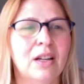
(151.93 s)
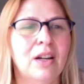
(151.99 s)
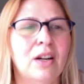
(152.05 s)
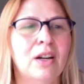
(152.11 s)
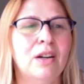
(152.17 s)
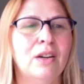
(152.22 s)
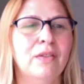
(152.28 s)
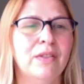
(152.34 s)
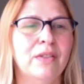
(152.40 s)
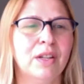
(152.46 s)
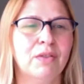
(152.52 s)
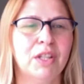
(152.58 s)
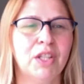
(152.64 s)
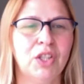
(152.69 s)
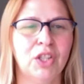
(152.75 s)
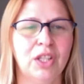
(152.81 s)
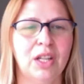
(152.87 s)
of the
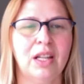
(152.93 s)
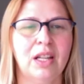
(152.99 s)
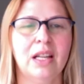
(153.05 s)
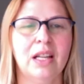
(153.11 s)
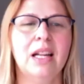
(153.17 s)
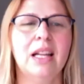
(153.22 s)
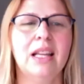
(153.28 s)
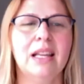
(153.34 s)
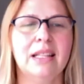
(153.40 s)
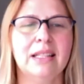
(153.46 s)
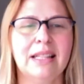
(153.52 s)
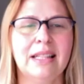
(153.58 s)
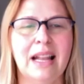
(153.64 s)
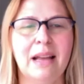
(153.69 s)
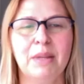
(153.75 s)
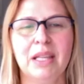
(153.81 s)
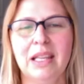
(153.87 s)
Christian and early
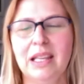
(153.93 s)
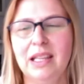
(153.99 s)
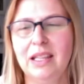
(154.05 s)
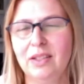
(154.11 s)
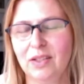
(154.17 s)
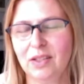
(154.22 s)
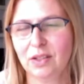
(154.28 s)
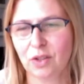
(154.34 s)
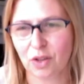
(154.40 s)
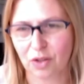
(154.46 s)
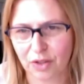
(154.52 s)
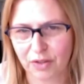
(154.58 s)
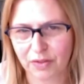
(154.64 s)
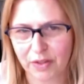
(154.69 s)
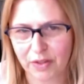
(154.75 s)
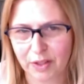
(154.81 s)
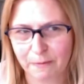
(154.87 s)
Islamic East at
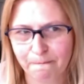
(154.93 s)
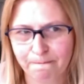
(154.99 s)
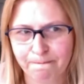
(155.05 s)
Oxford.